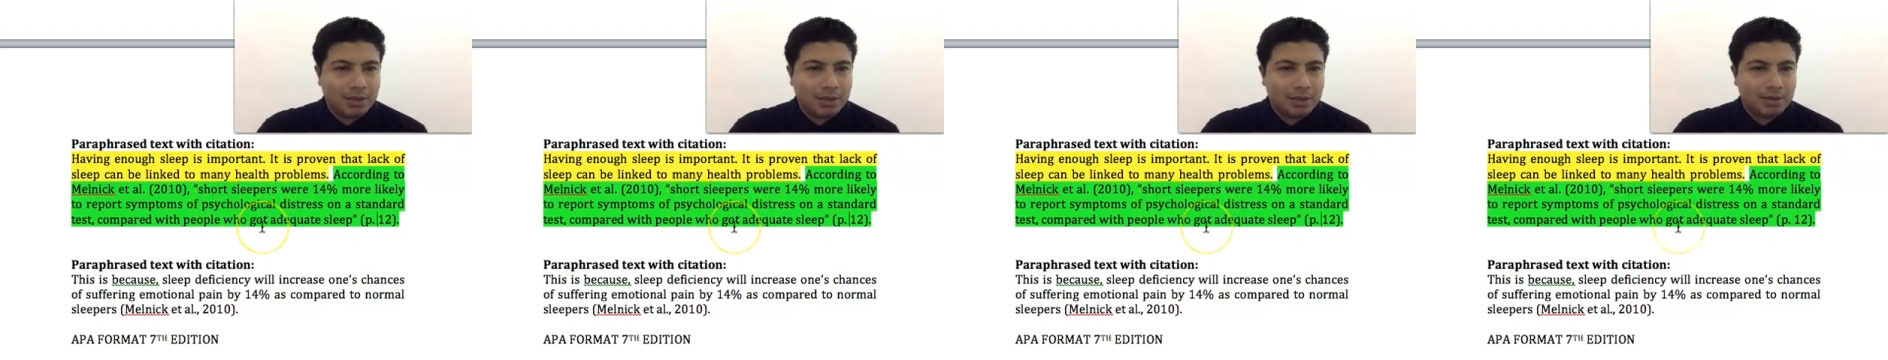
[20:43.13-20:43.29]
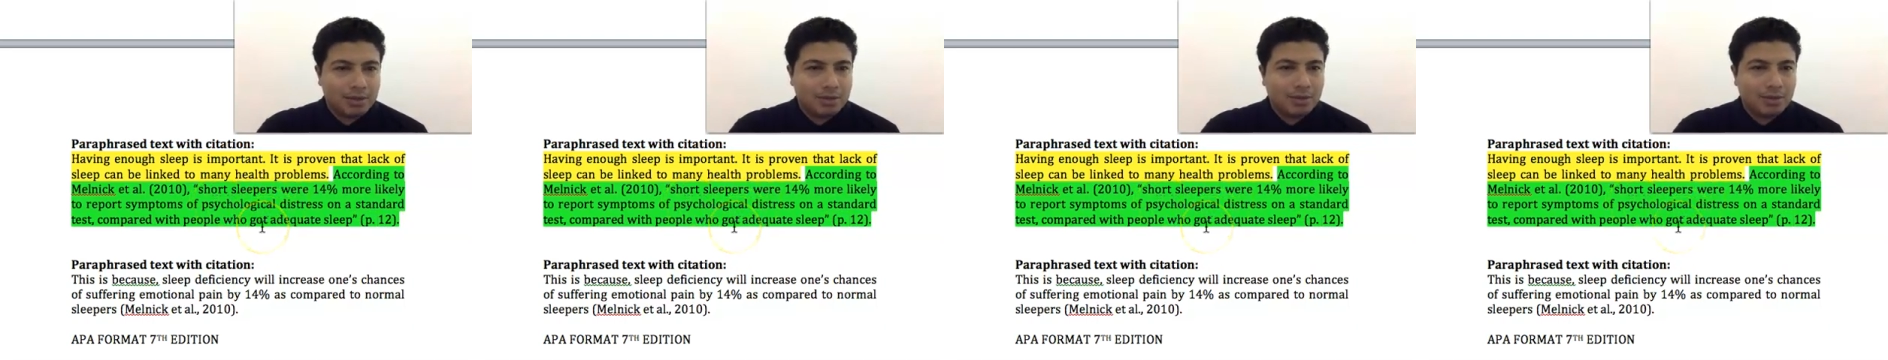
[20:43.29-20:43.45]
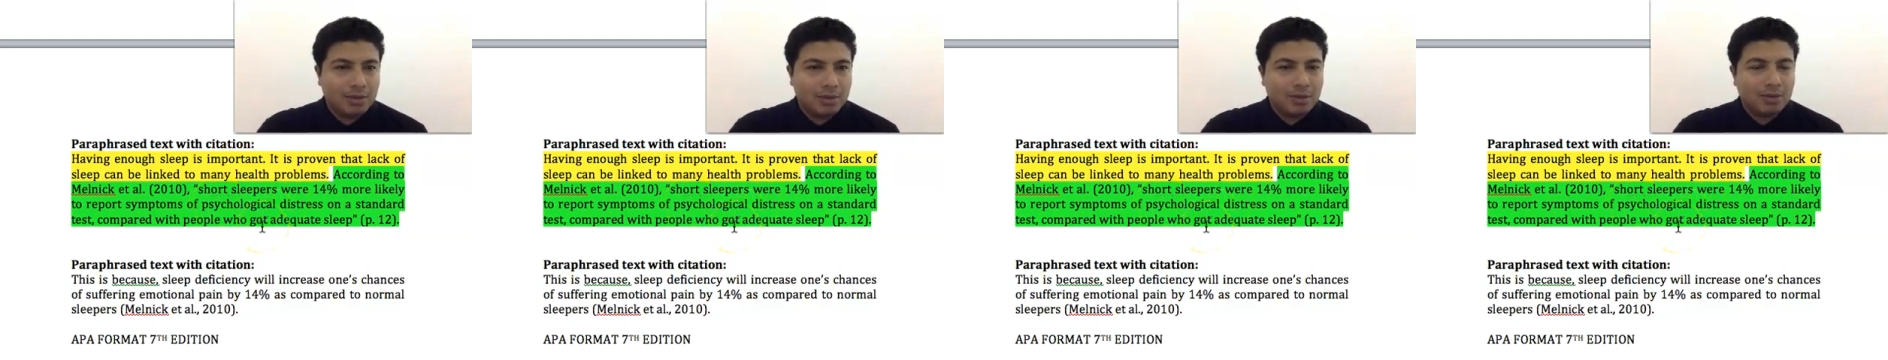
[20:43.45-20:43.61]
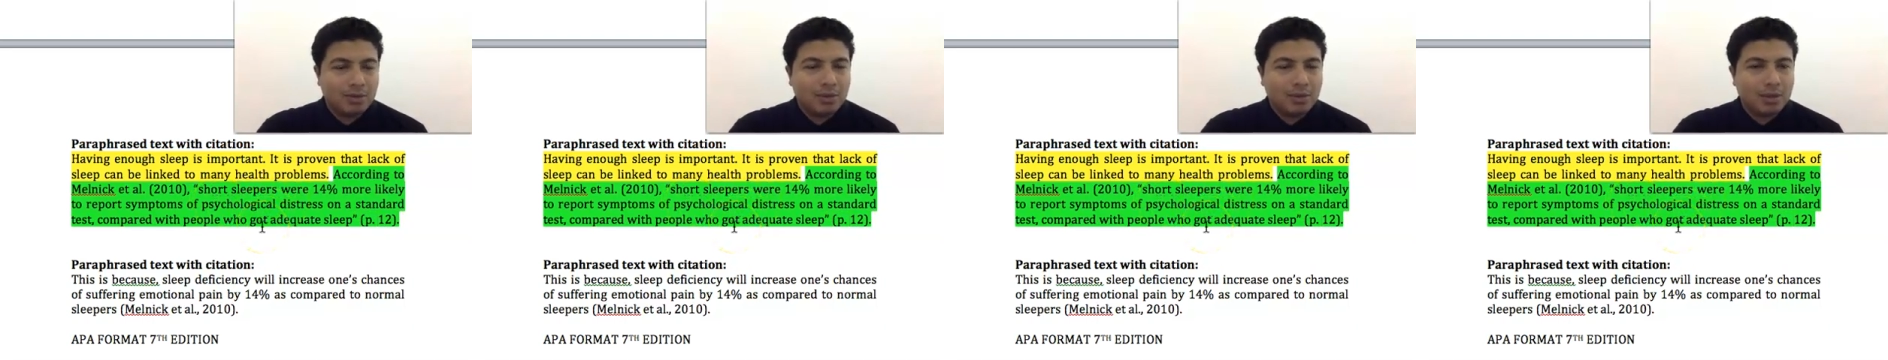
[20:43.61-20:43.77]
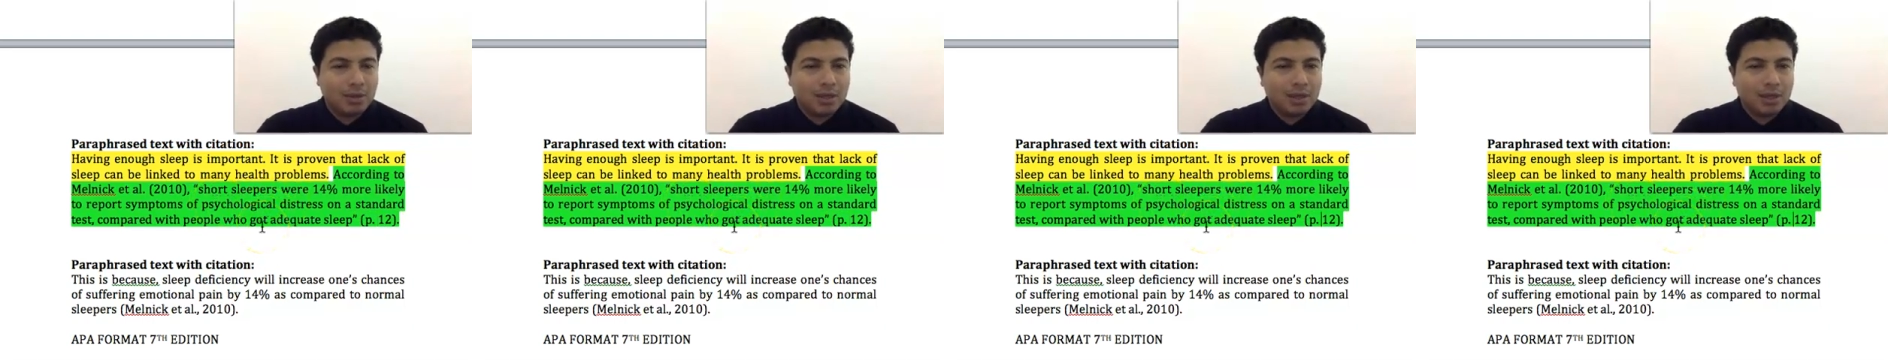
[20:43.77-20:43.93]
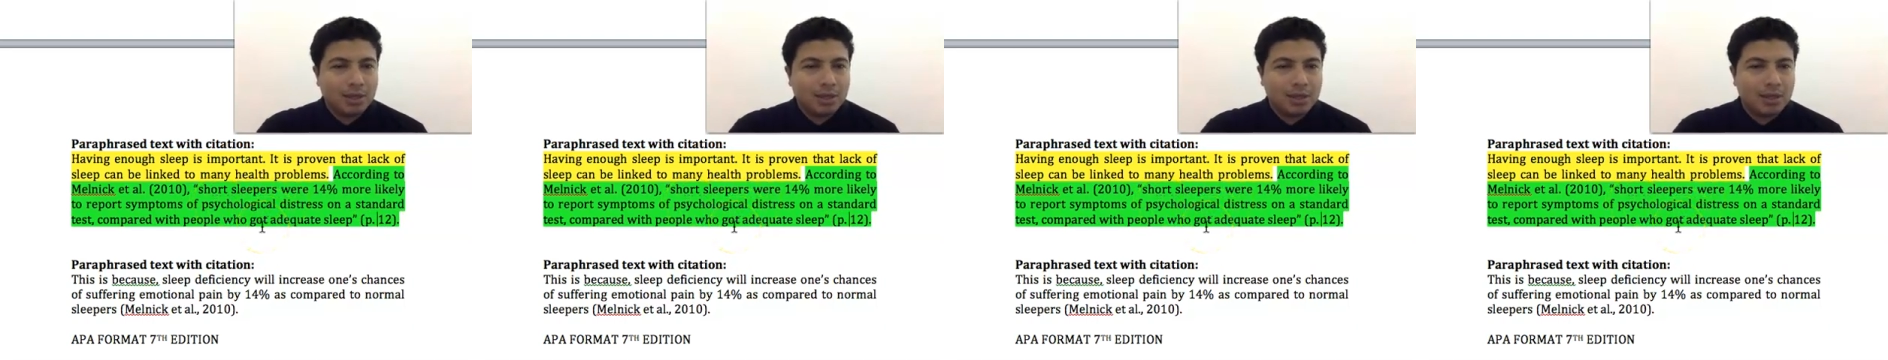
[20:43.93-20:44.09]
So you
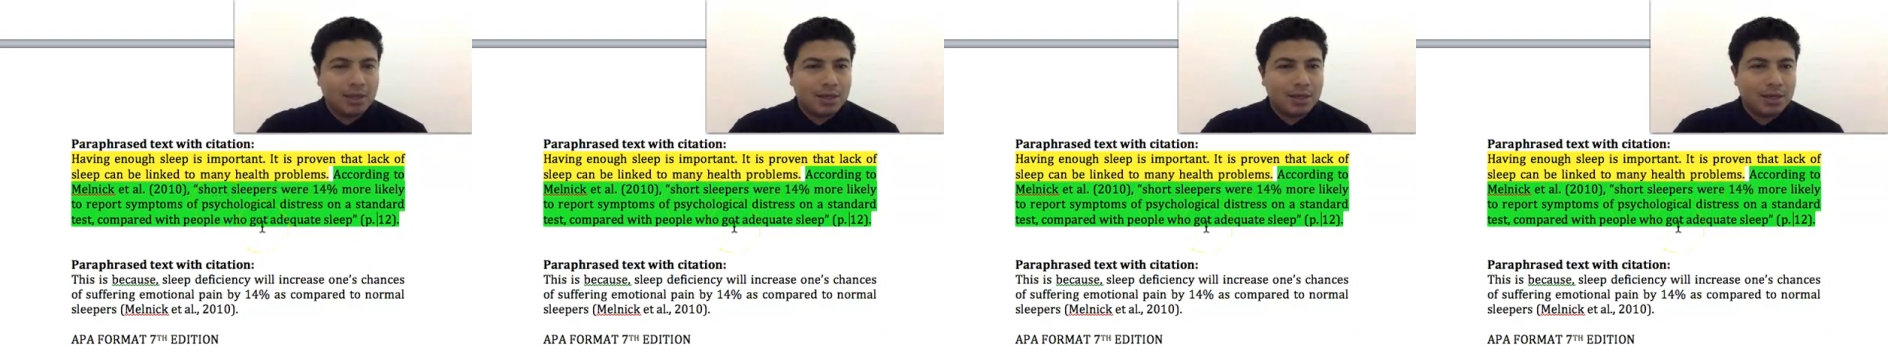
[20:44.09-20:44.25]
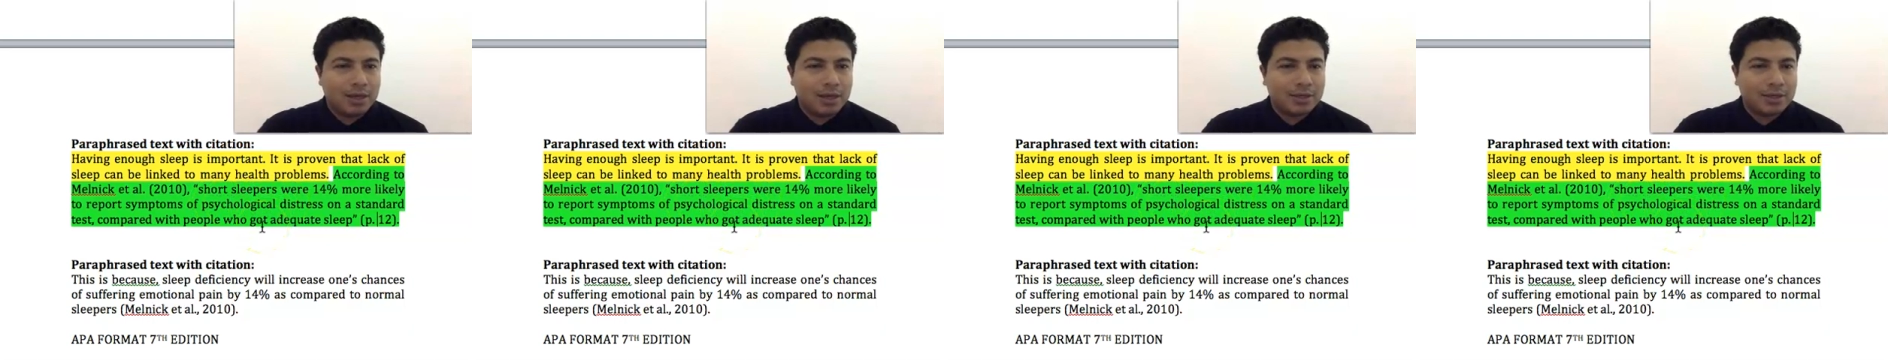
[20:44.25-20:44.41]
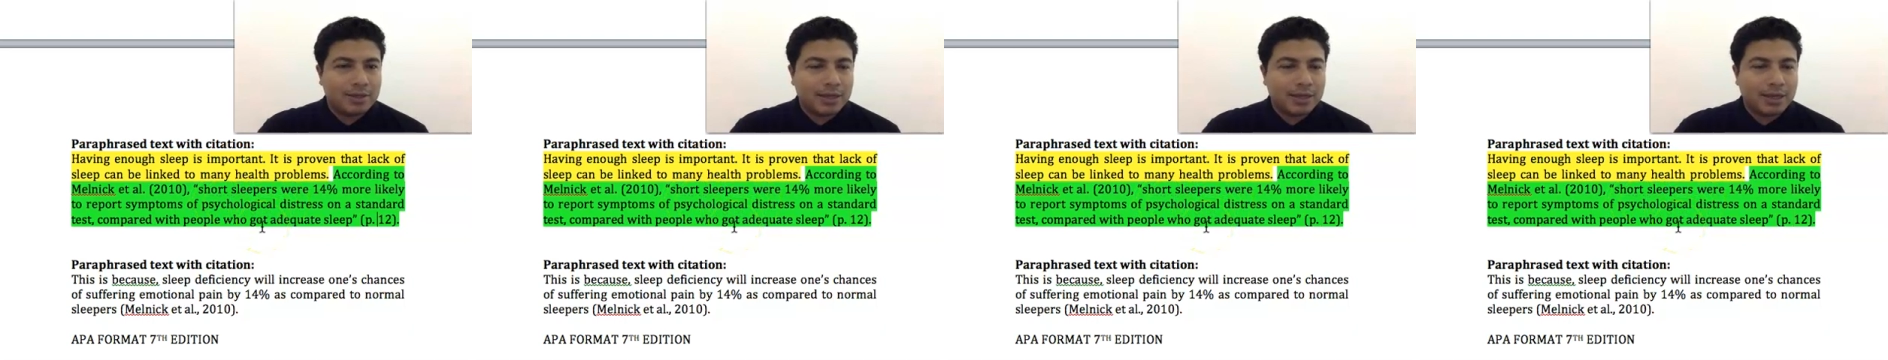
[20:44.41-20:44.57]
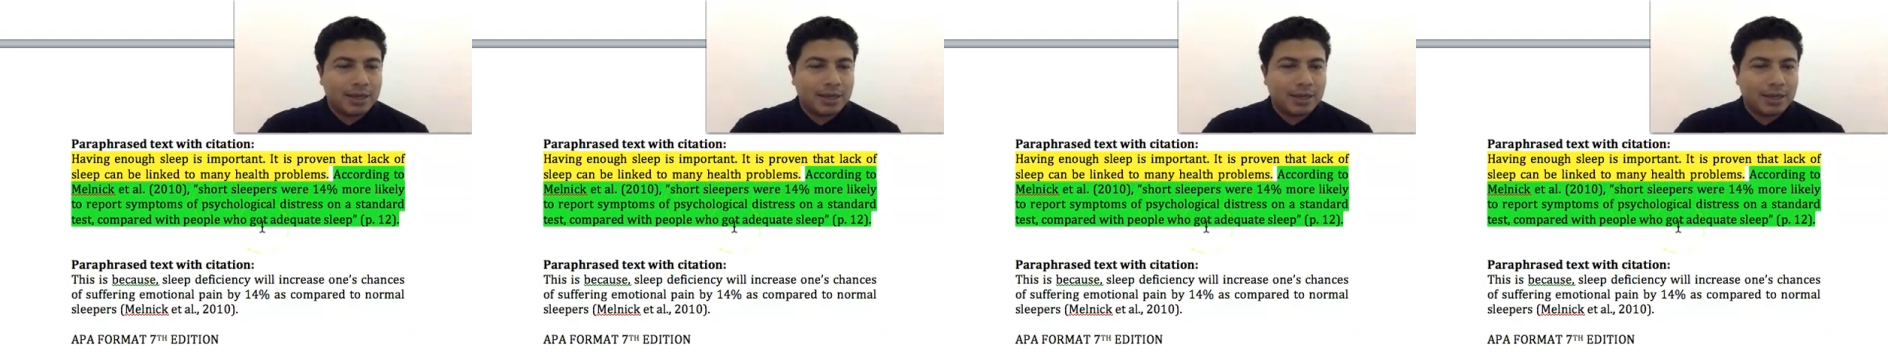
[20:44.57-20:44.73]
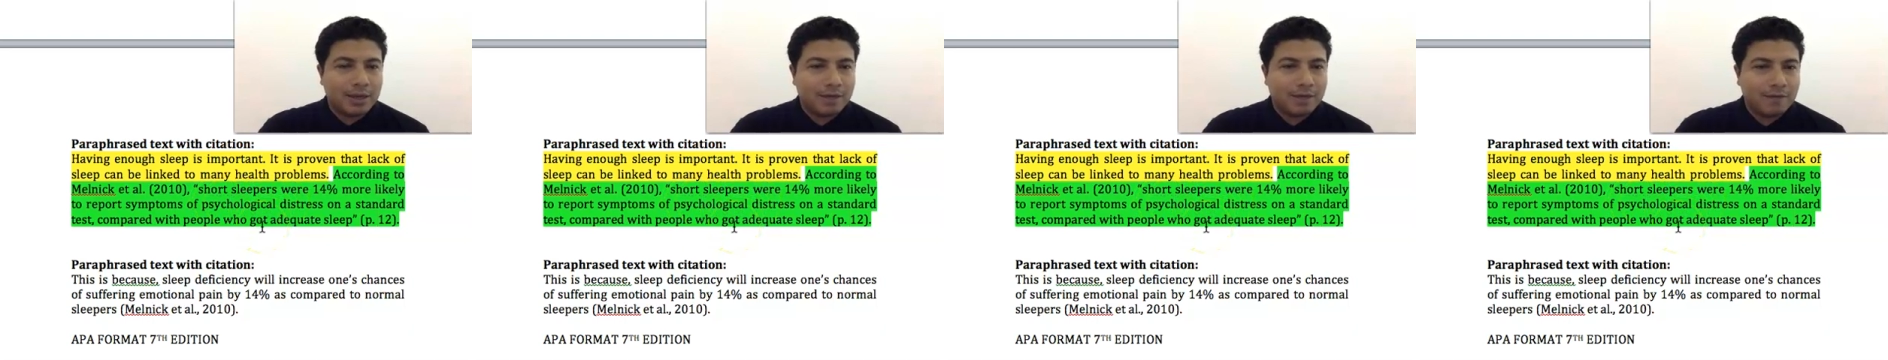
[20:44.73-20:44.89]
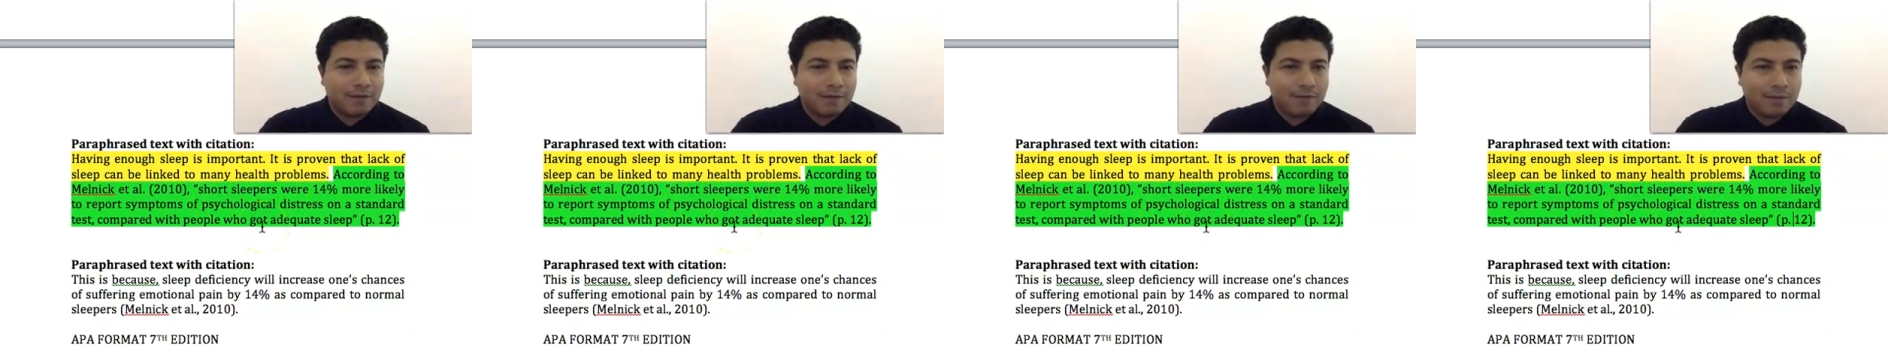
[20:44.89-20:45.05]
take it
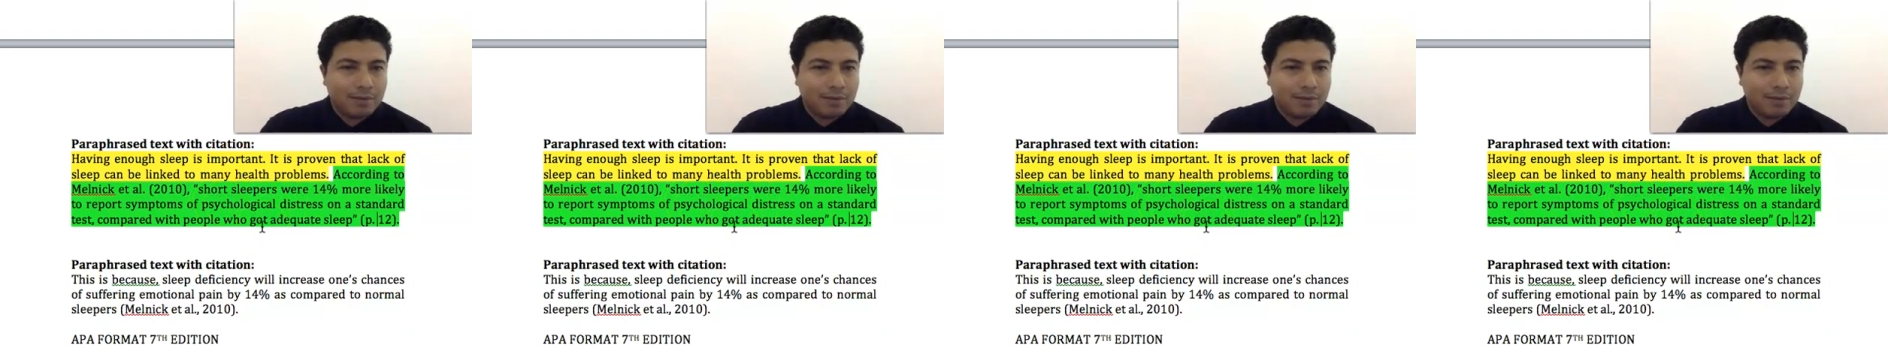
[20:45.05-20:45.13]
exactly